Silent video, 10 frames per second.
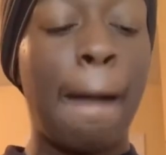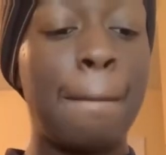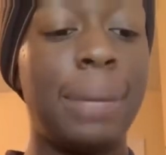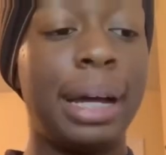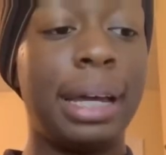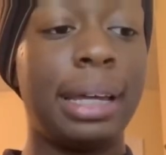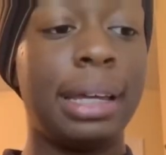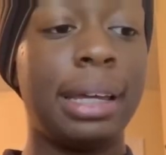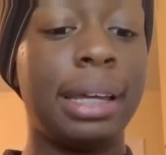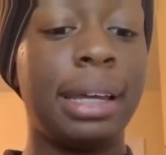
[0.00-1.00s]
But
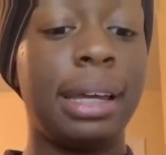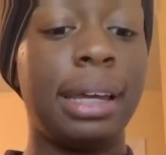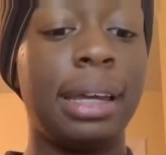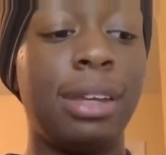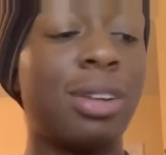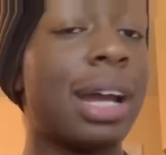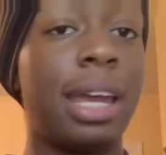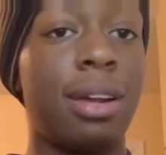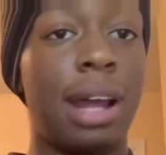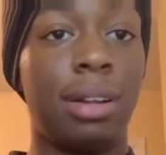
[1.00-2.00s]
you're not
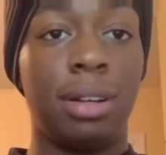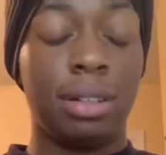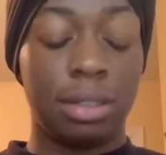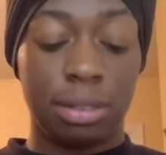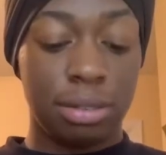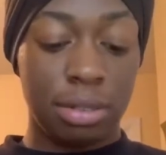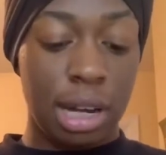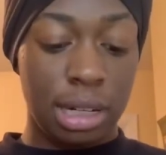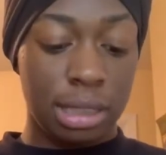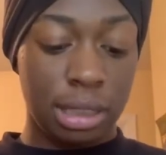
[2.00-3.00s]
in there that long,
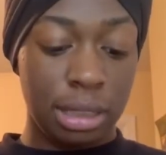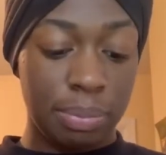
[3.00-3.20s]
honestly.